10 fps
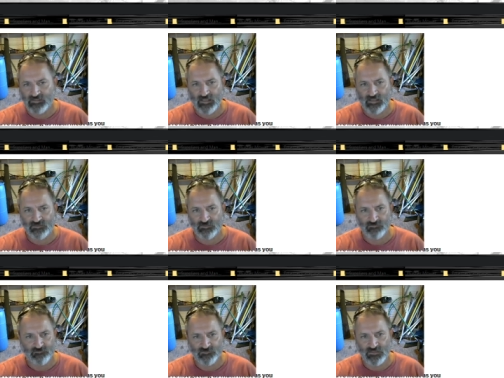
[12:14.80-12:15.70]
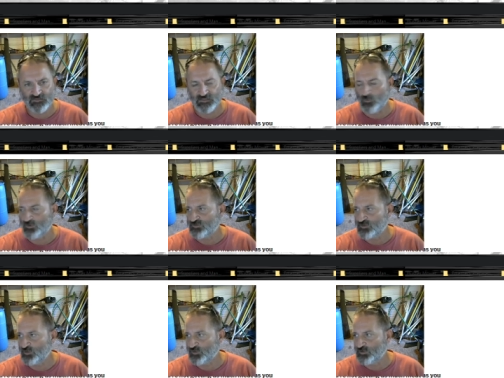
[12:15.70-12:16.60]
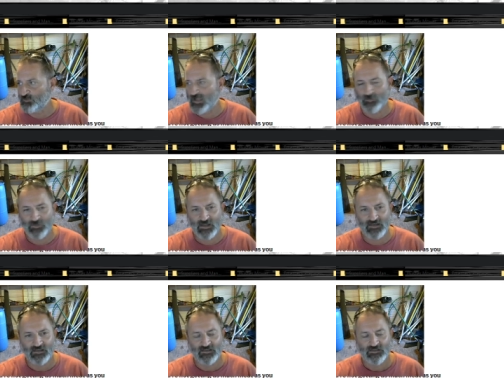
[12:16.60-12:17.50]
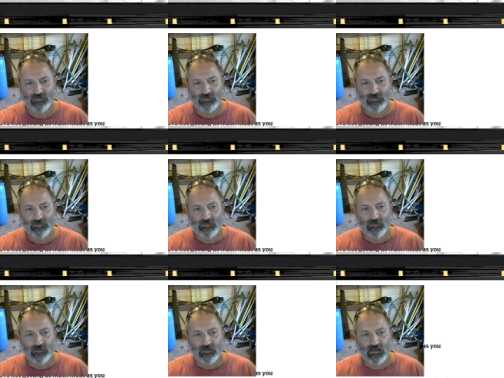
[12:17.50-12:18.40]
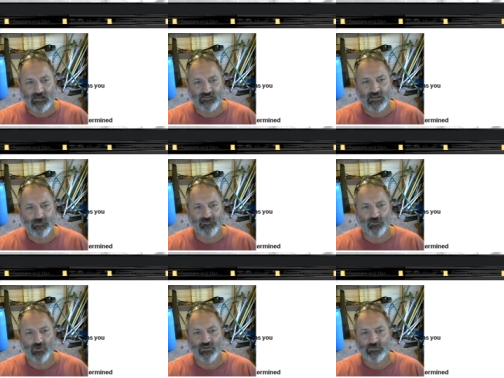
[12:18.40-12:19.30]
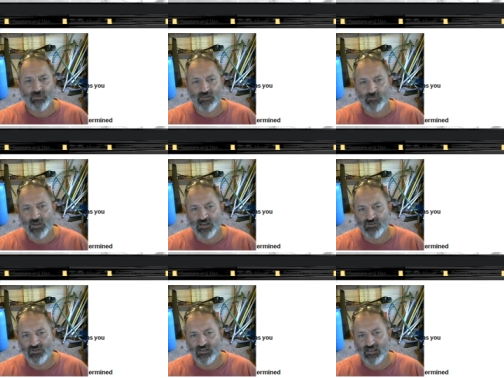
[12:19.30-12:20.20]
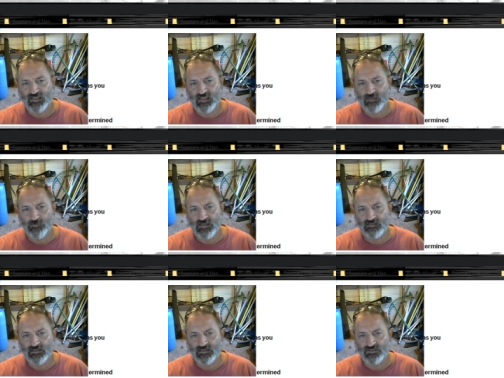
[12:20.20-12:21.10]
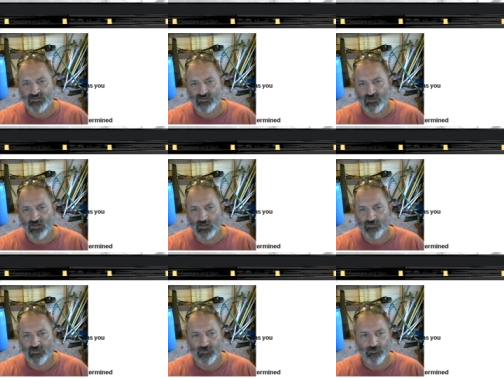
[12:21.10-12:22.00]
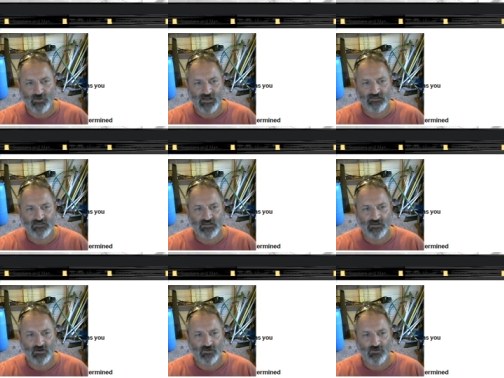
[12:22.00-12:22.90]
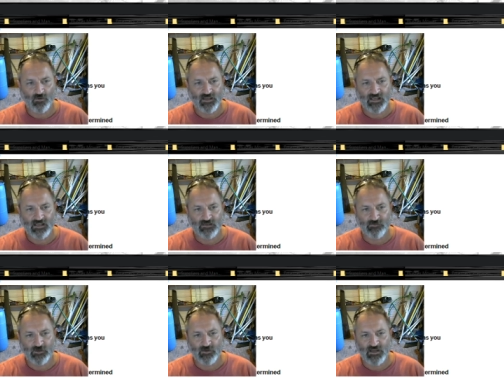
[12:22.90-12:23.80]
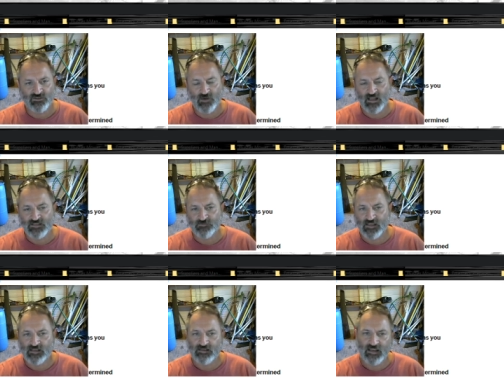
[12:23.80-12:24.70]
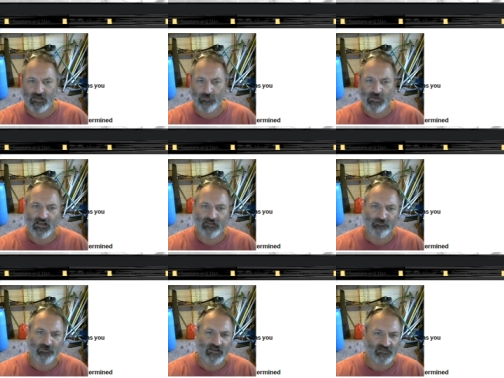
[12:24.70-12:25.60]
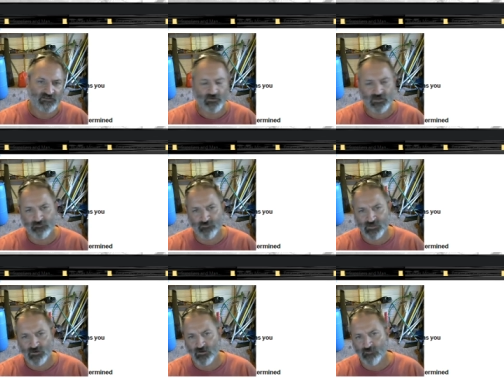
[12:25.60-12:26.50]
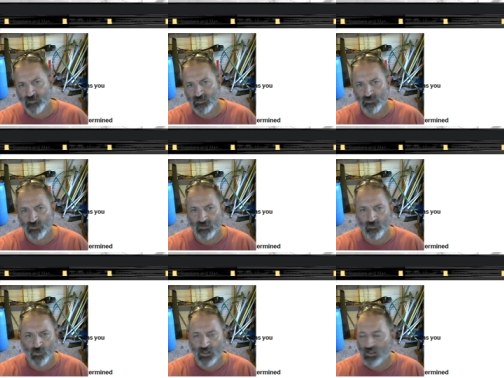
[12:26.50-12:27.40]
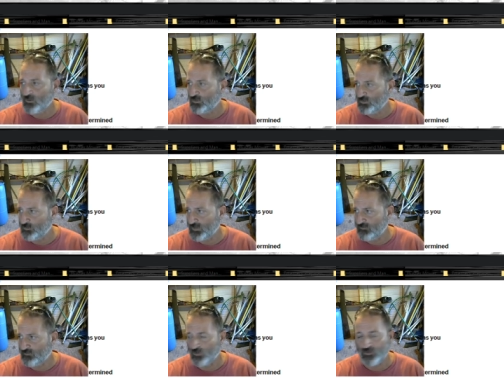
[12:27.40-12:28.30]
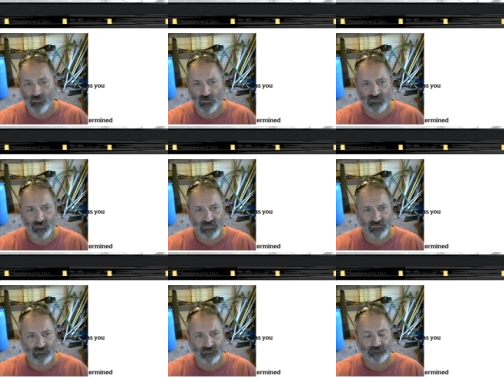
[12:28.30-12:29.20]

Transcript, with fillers: cans of Dinty Moore stew in your backpack. Uh, tip, if you're willing to pay the price, you can get canned meat that is considered healthy. Brands that are organic, free-range, grass-fed, antibiotic-free, and sodium-free are available, and wow, will you pay for it. They're expensive.